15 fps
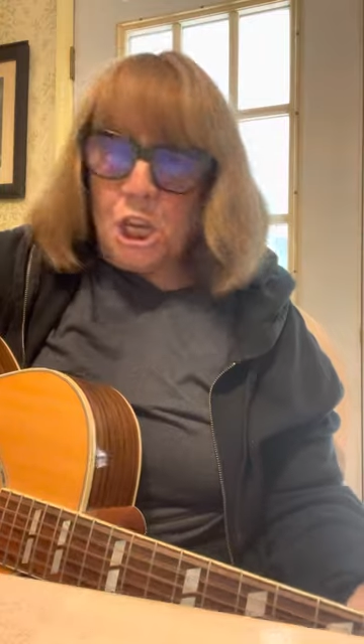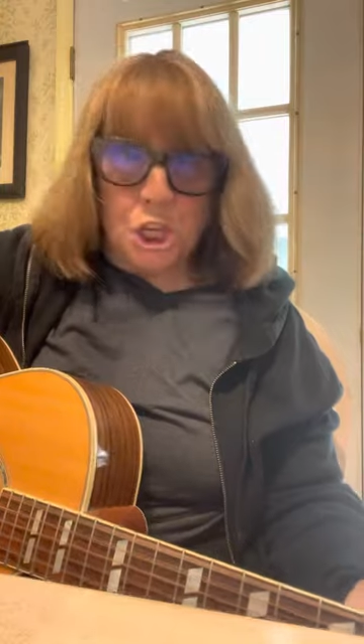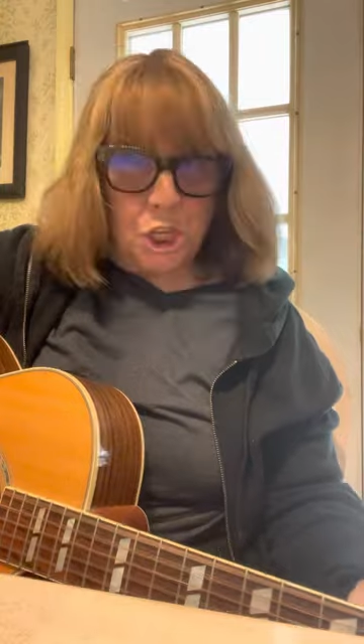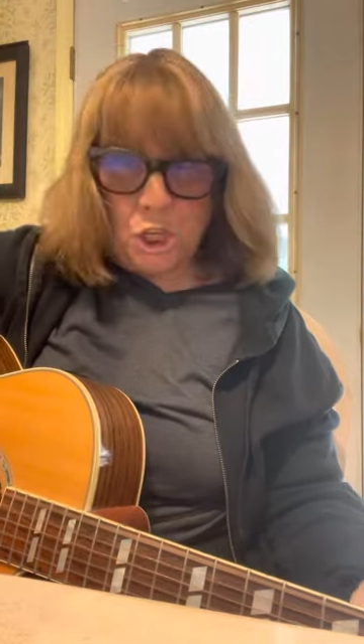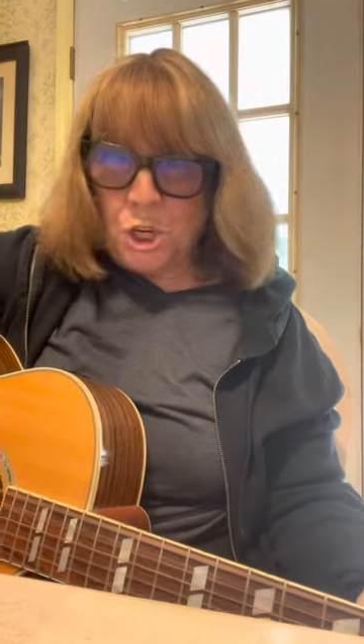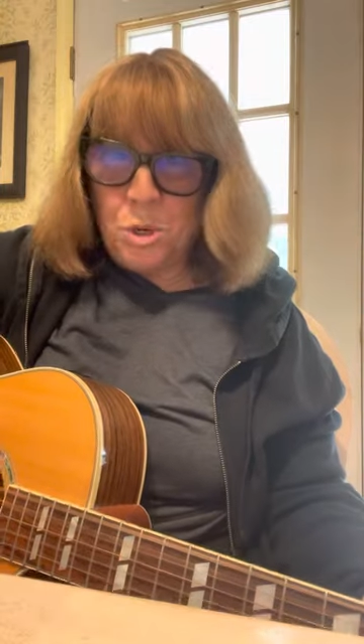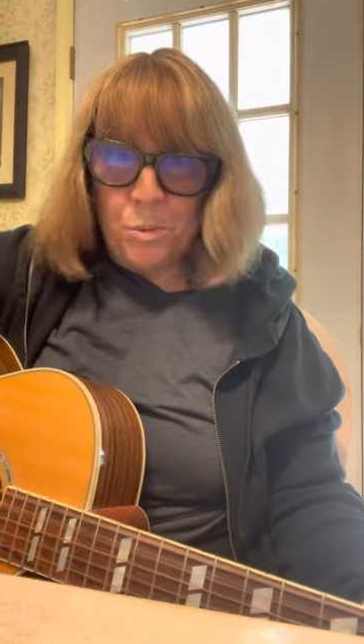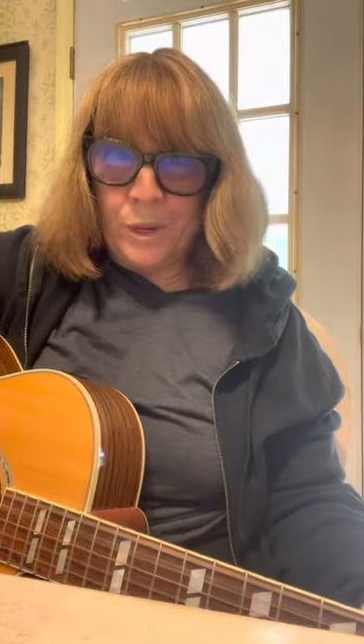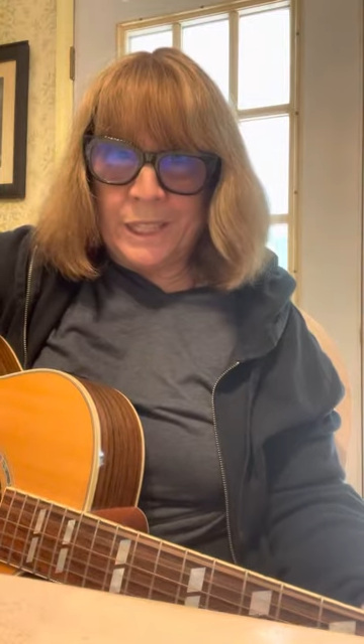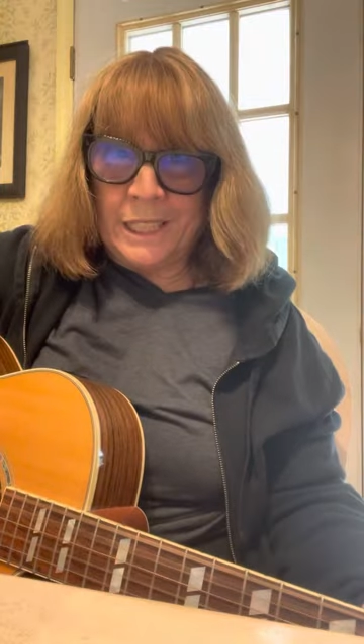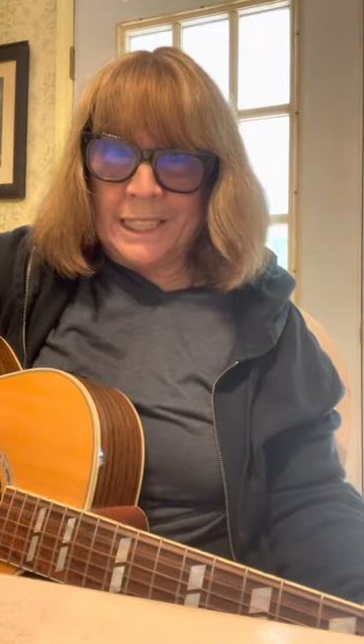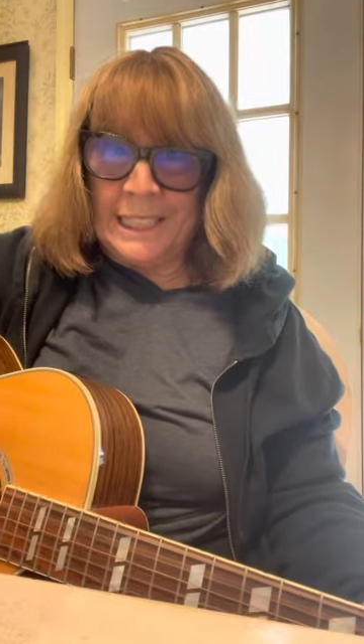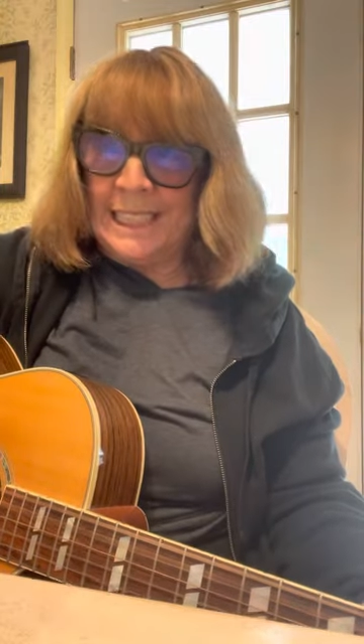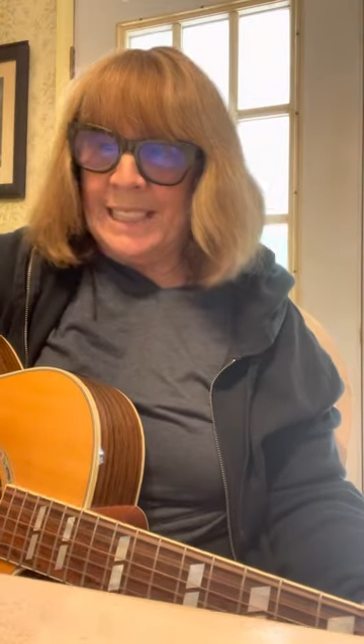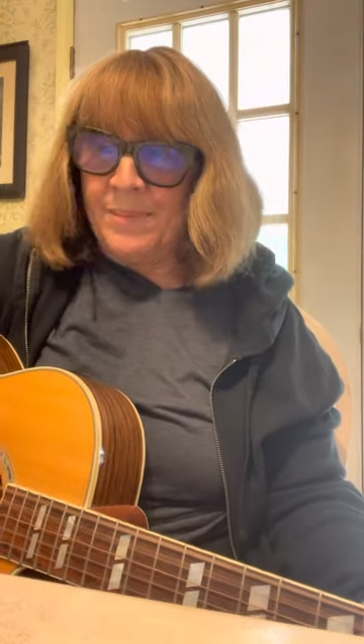You
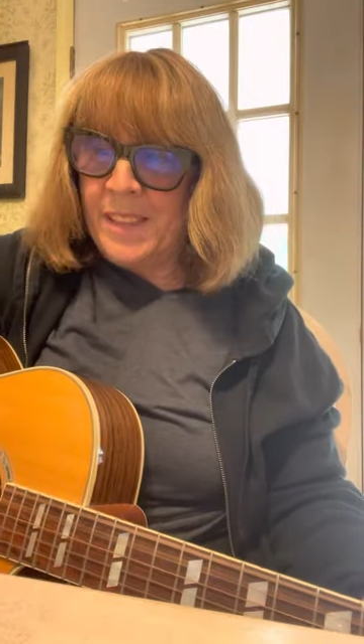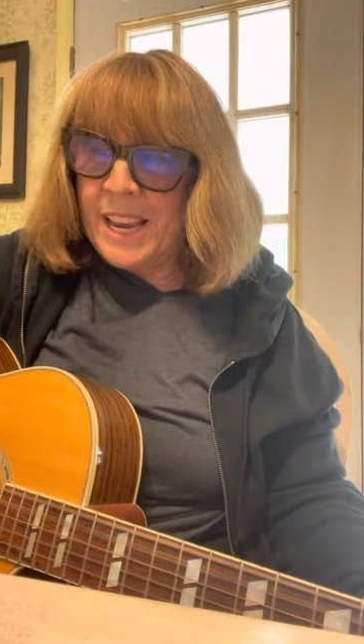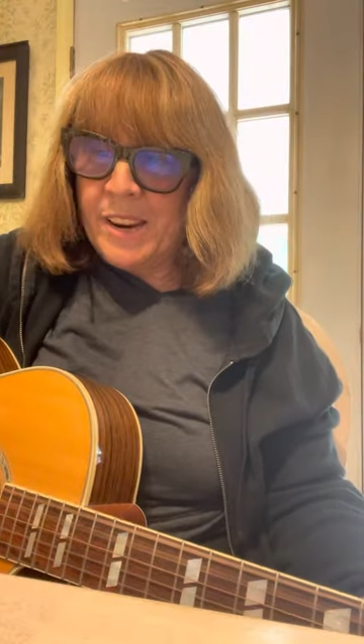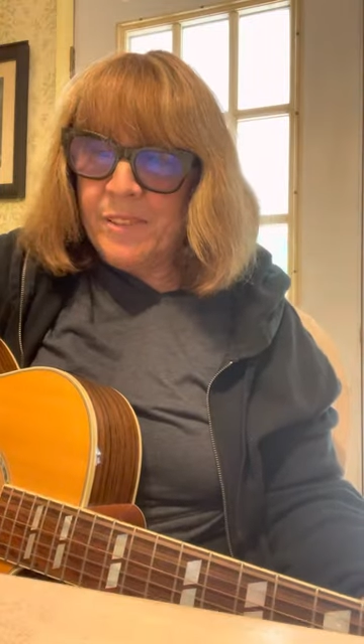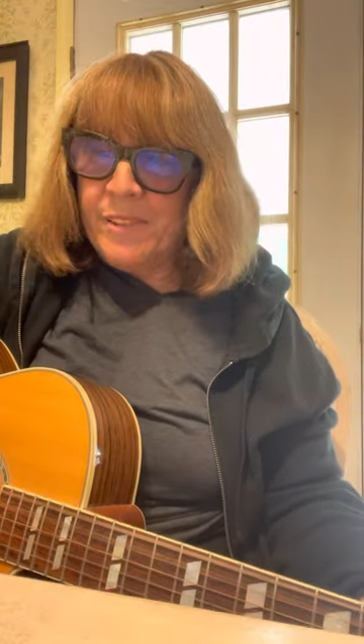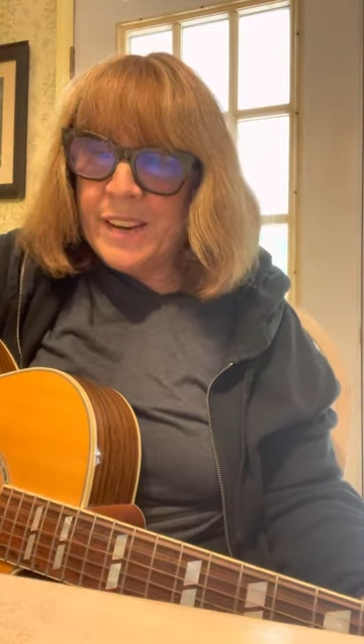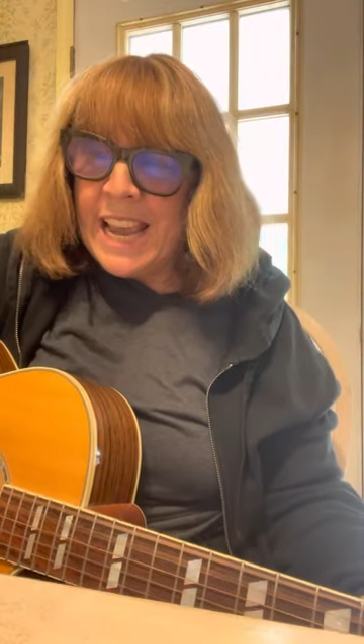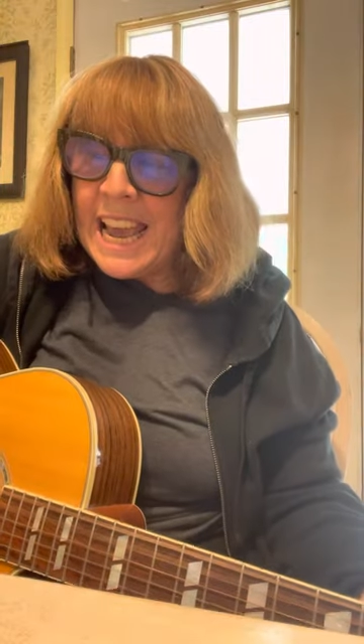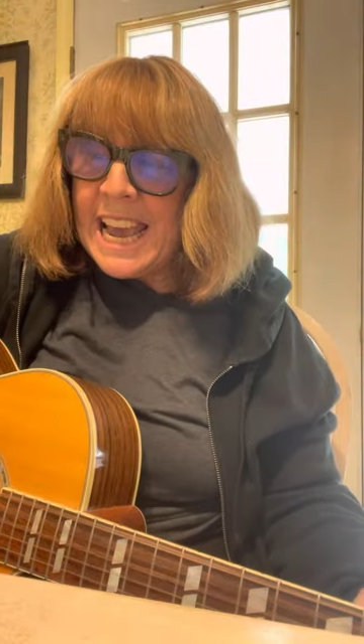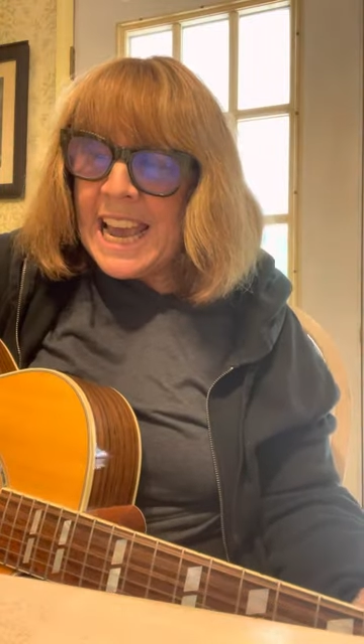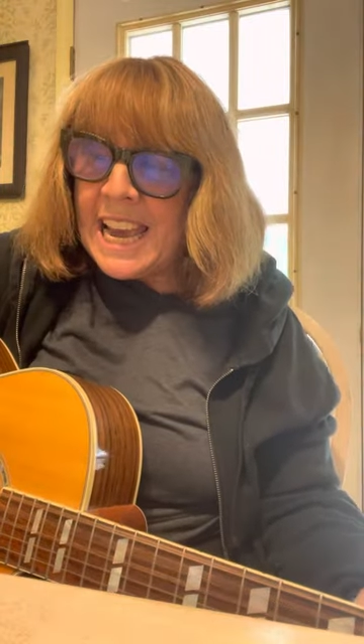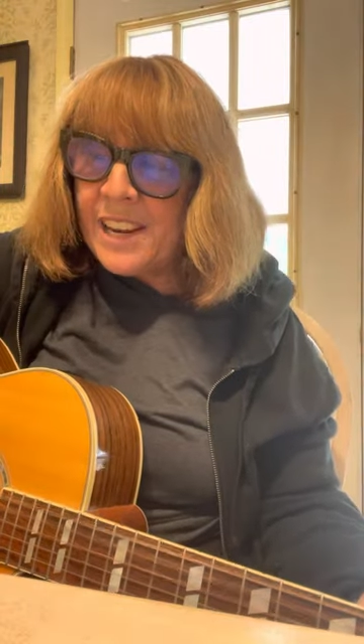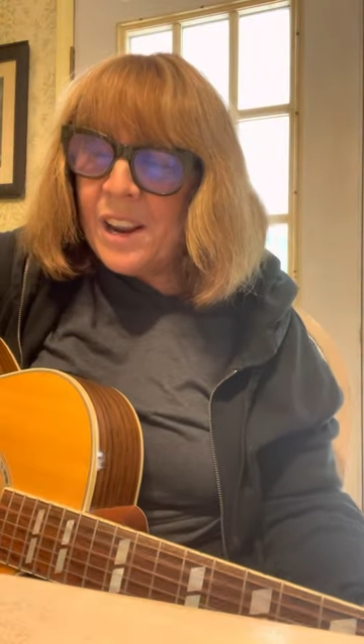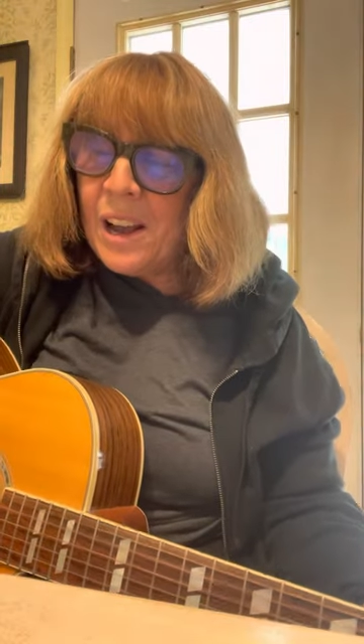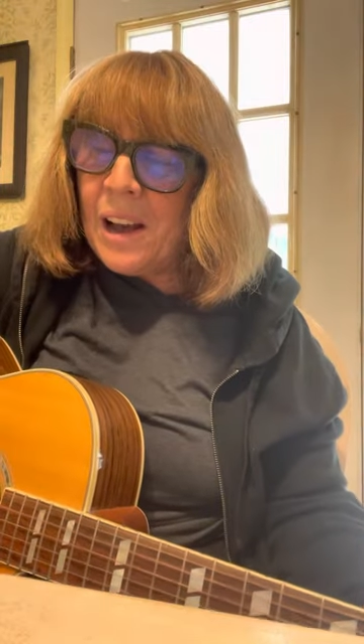wouldn't live there
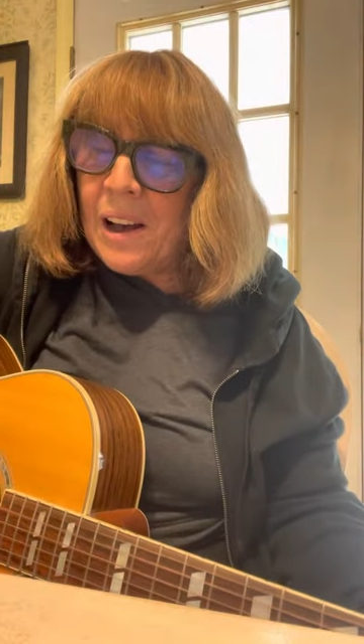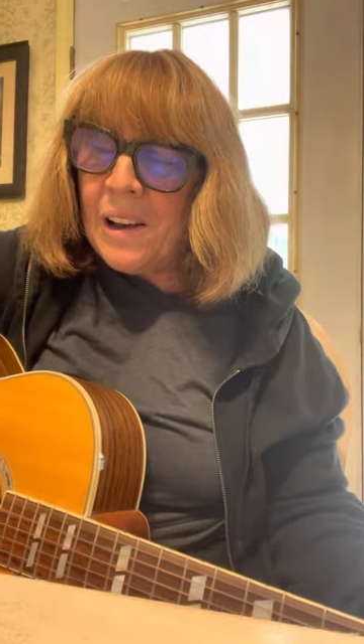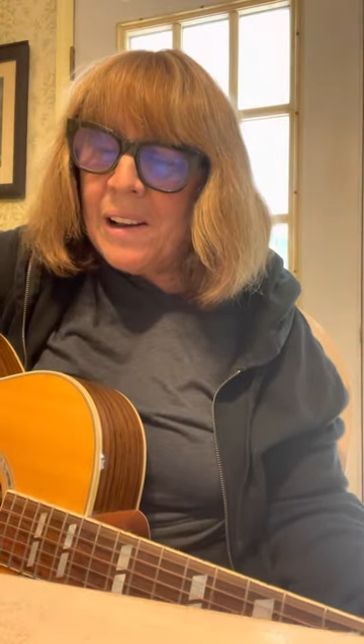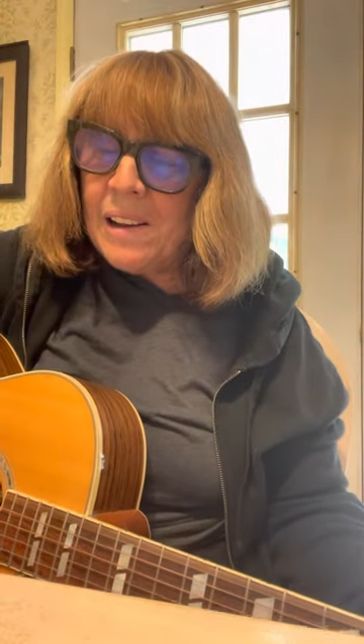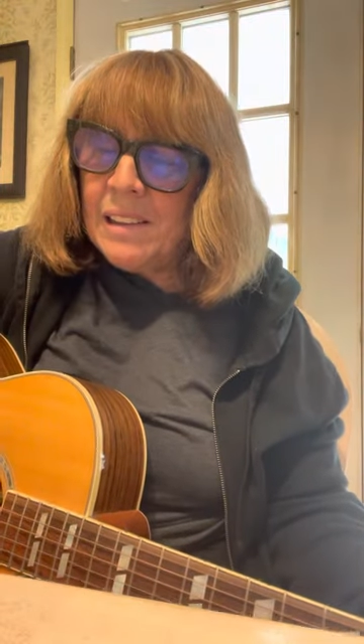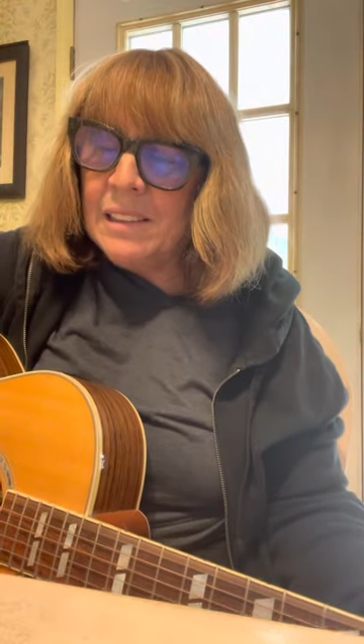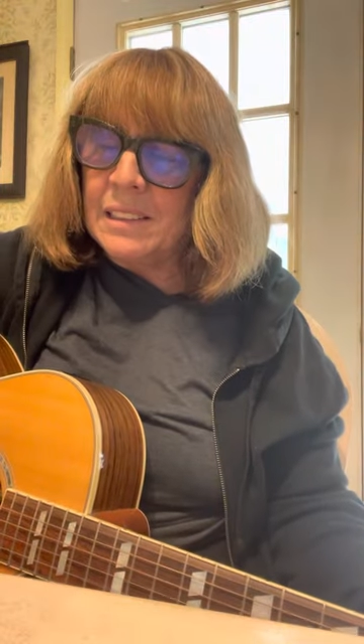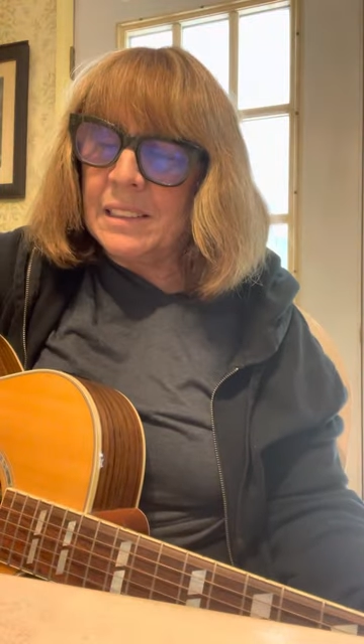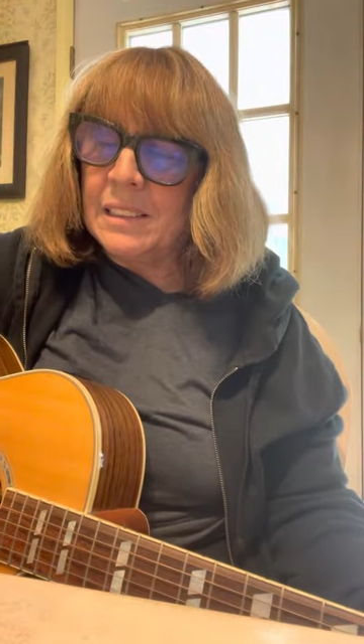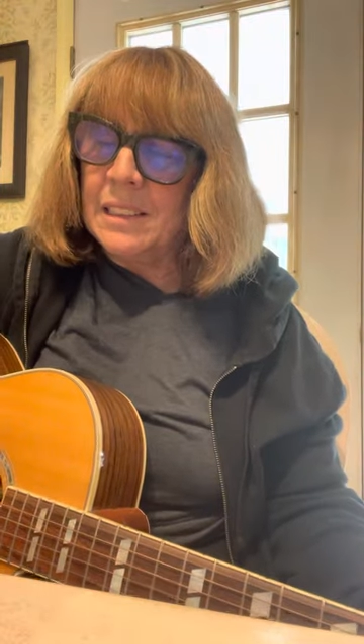at all.